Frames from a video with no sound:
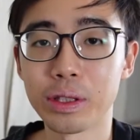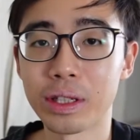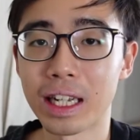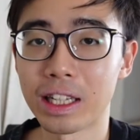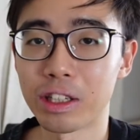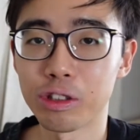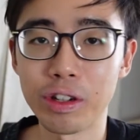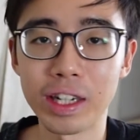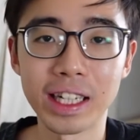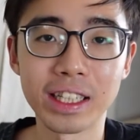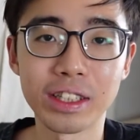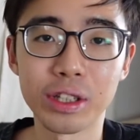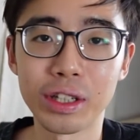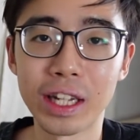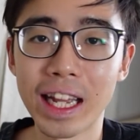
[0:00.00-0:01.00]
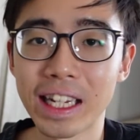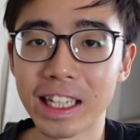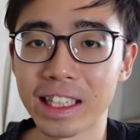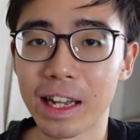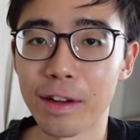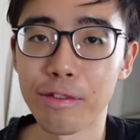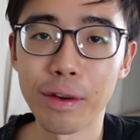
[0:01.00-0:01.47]
You can trade this on
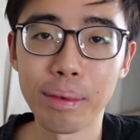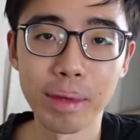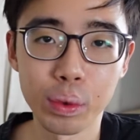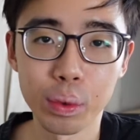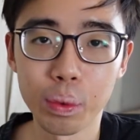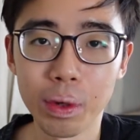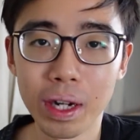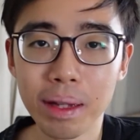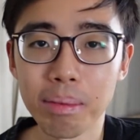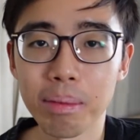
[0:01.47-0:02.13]
any time frame you want,